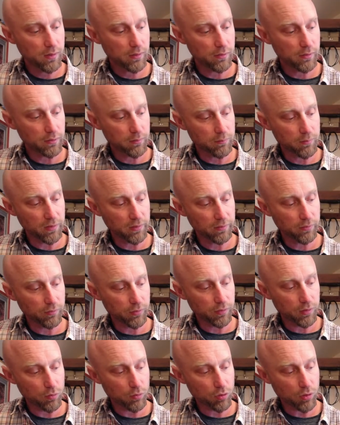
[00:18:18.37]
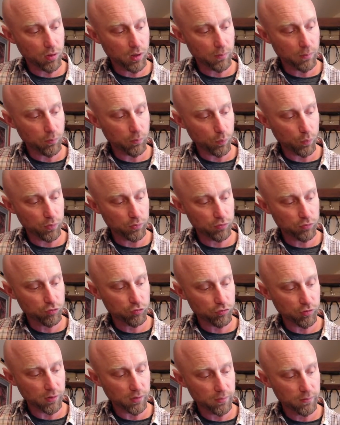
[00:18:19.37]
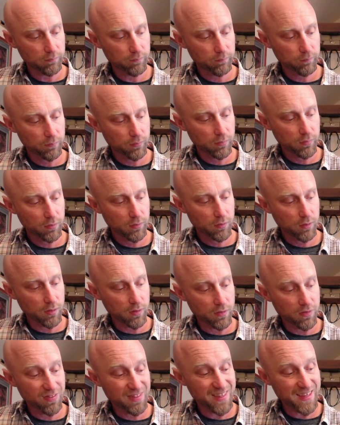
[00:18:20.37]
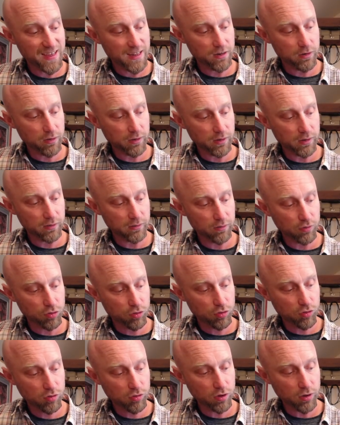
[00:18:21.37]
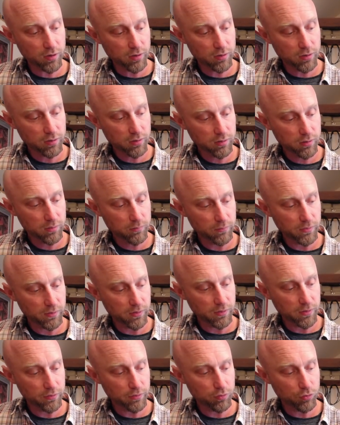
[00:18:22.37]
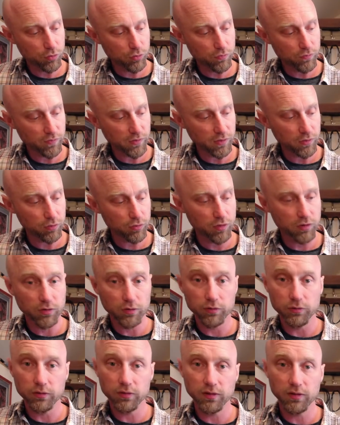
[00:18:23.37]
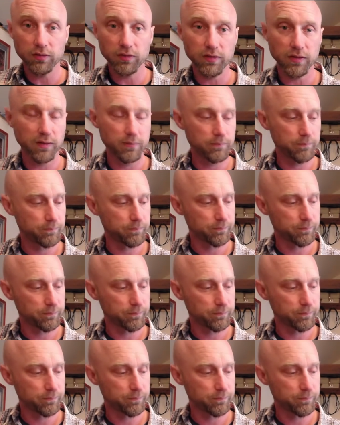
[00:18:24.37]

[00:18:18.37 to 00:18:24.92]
and I'm going to make sure it goes up 1 string. And then I can just tuck my other 2 fingers in underneath it.